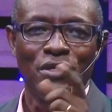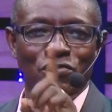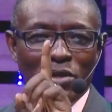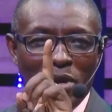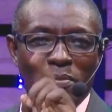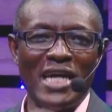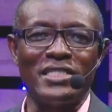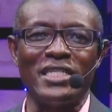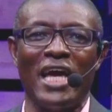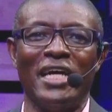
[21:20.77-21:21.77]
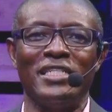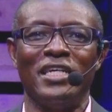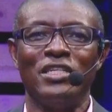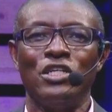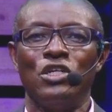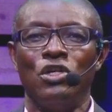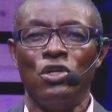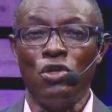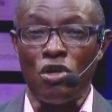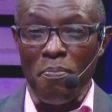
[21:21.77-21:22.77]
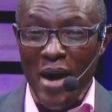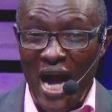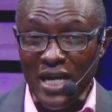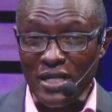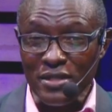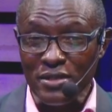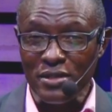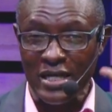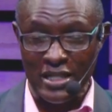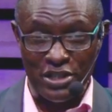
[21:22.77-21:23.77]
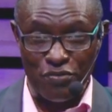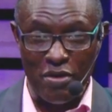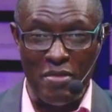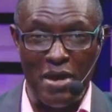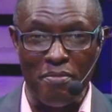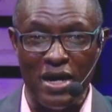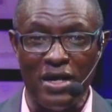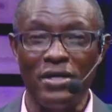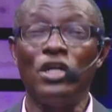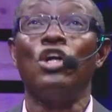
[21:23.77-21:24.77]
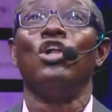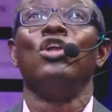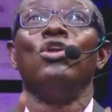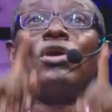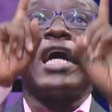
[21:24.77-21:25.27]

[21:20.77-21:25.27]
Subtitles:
Remember I said, look back, that is remember, look